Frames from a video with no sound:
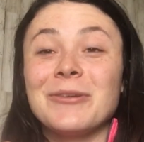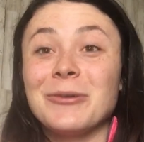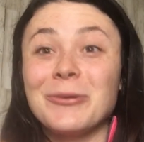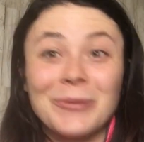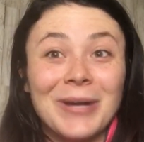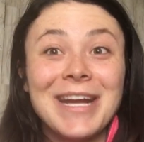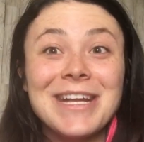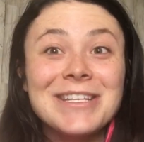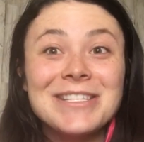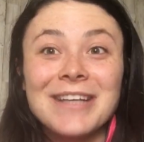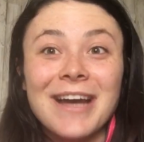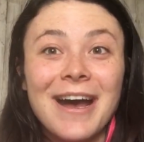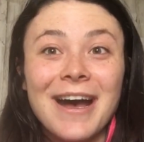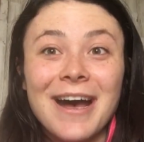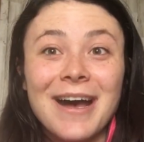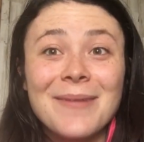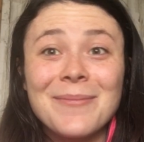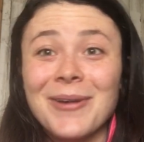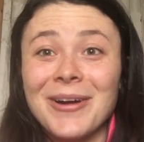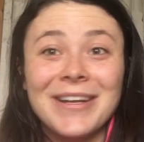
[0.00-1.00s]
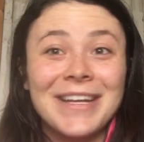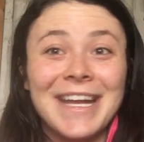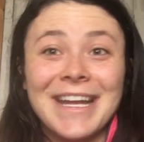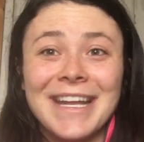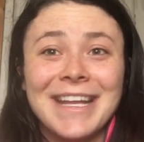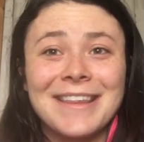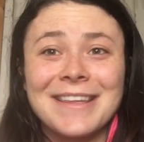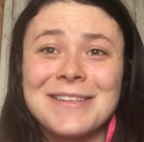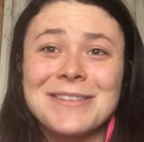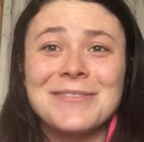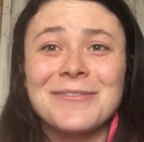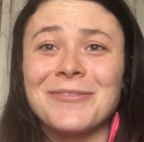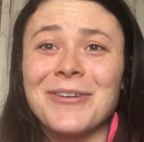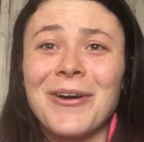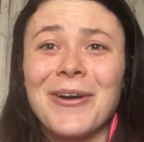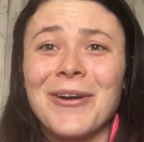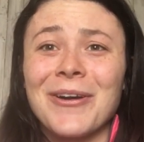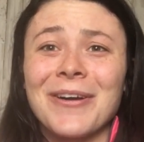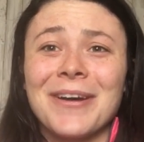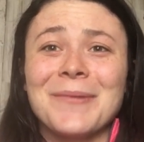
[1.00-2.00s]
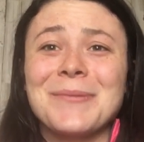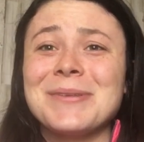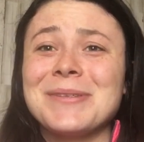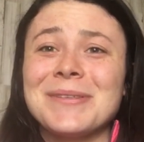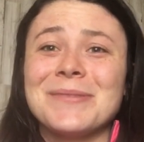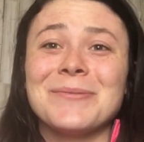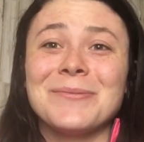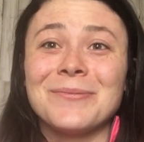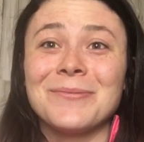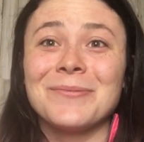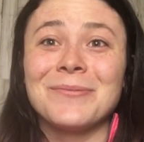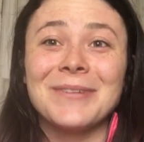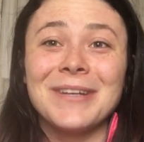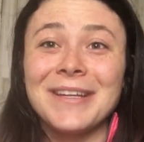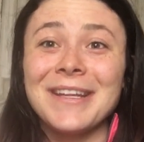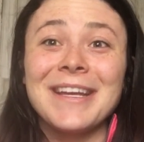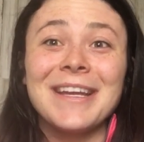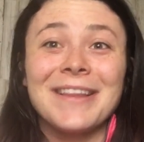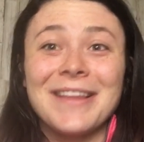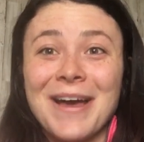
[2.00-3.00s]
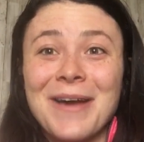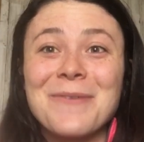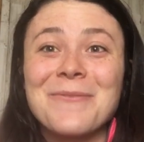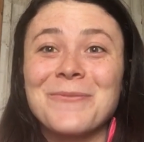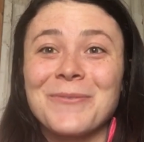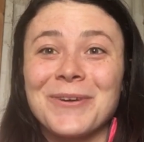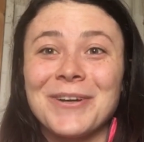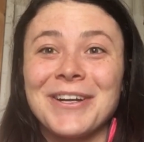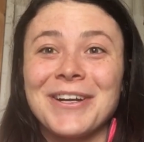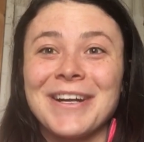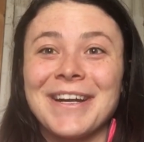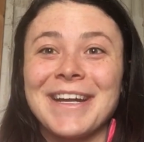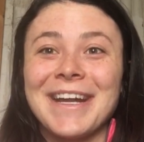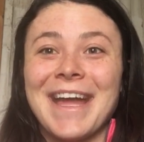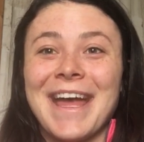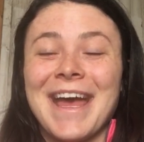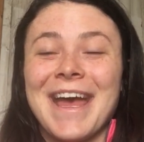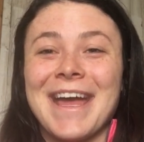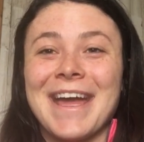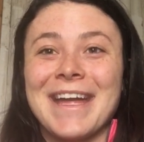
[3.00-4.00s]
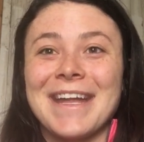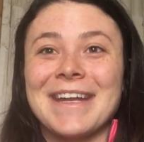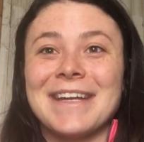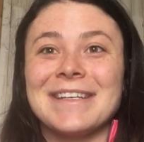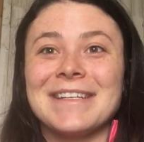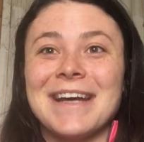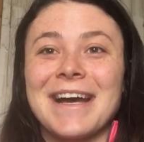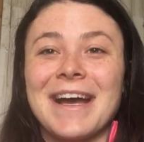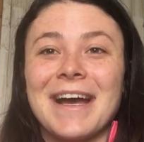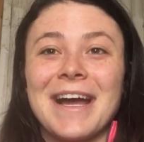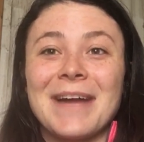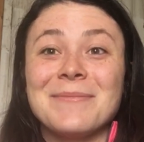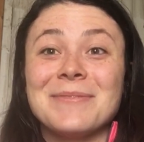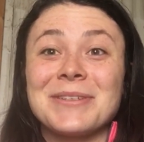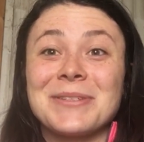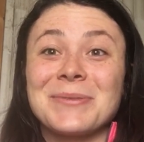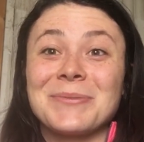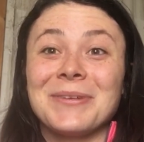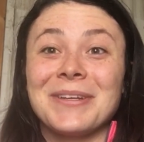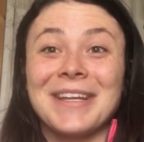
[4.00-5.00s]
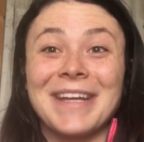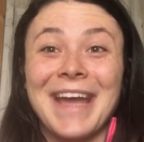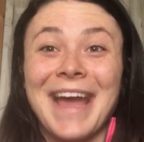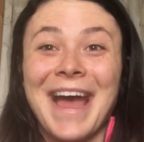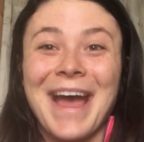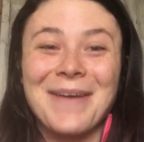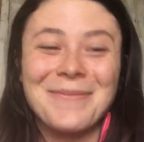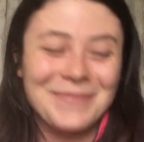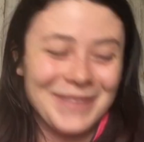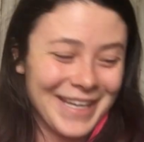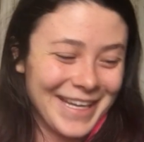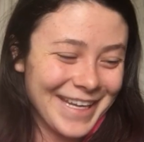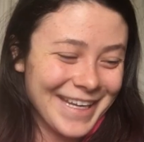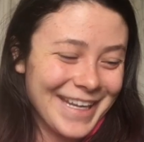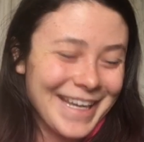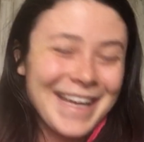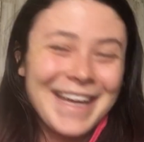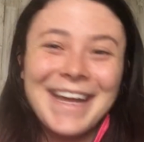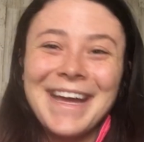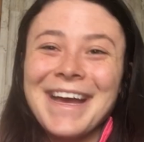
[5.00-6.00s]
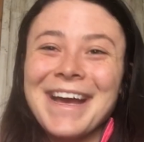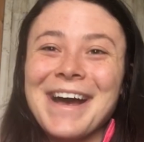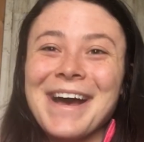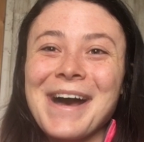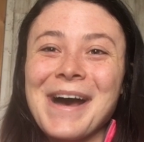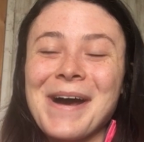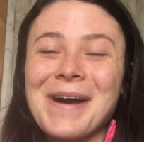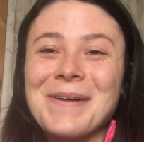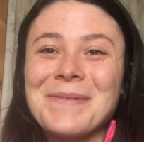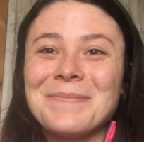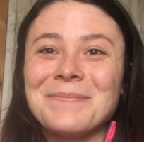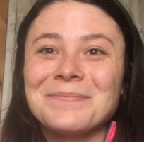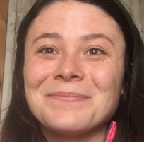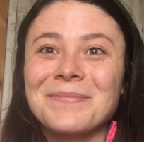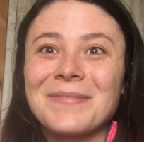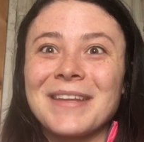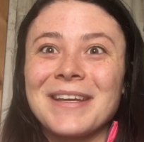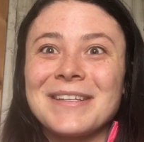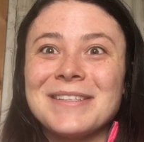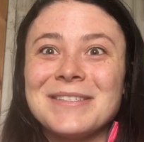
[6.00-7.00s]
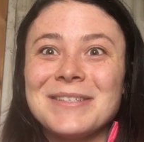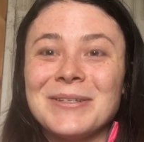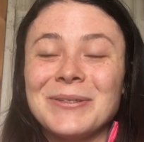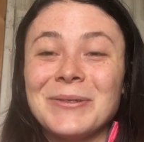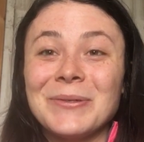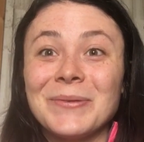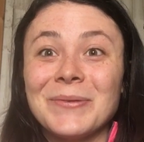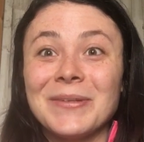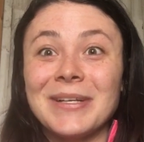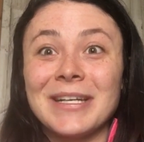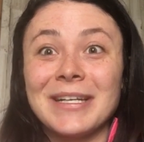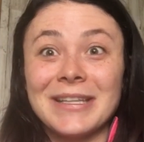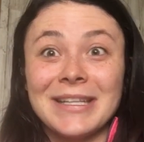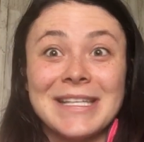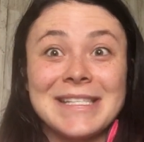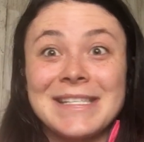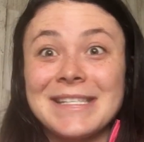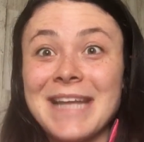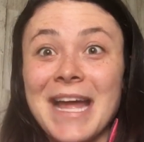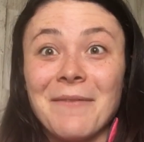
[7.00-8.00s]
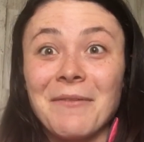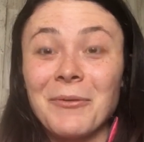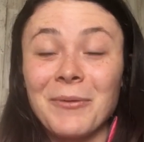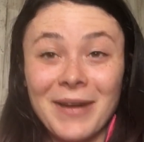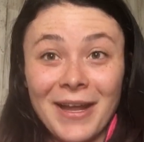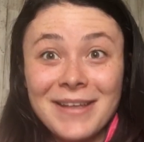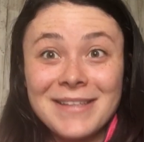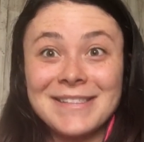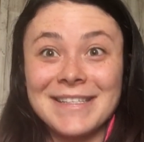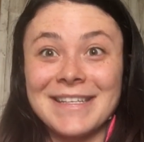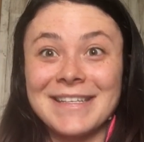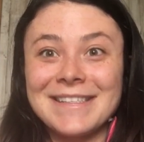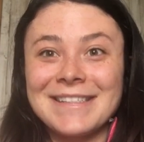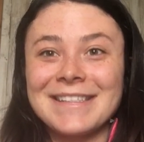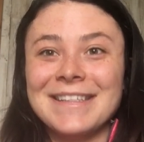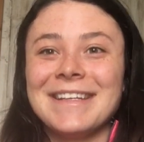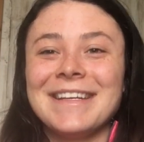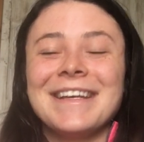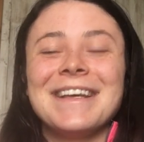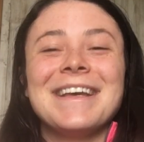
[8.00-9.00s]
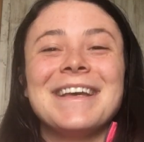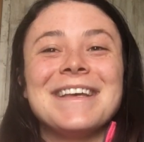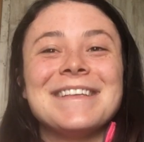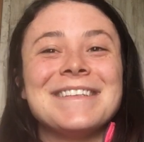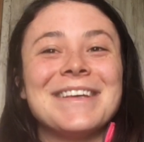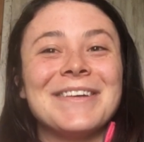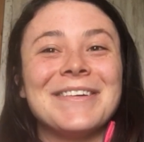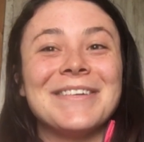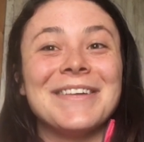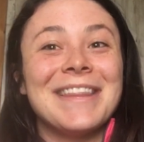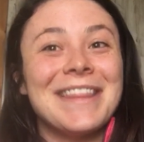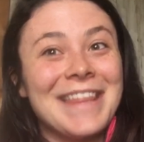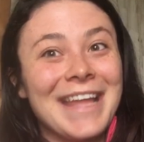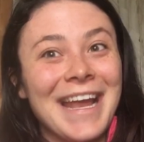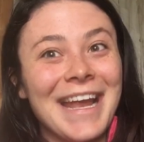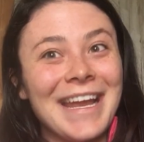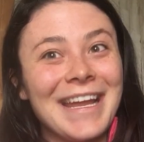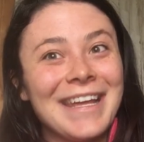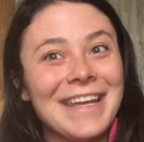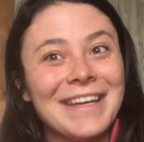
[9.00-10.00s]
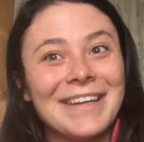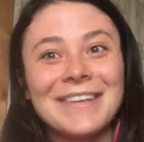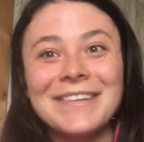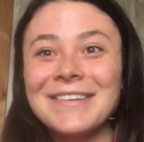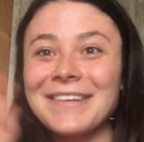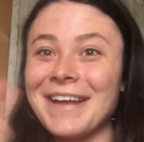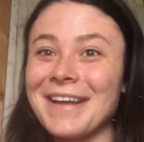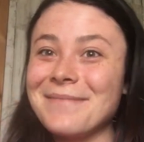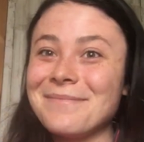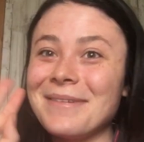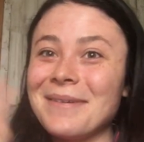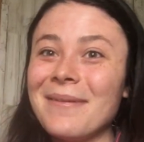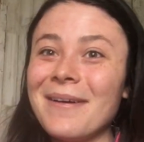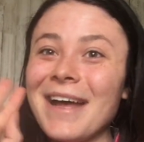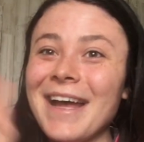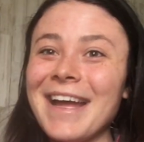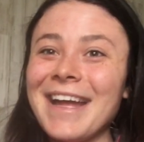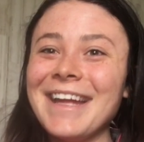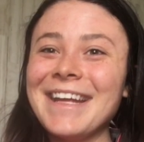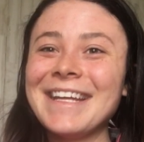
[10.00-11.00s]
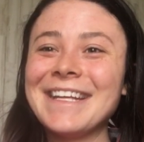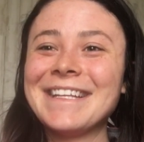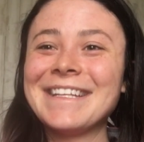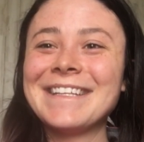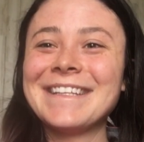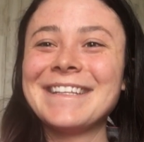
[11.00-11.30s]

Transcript: Great job on getting this far. It was really a lot of work, and I'm just really happy to listen to everyone else's. So thank you, and bye-bye.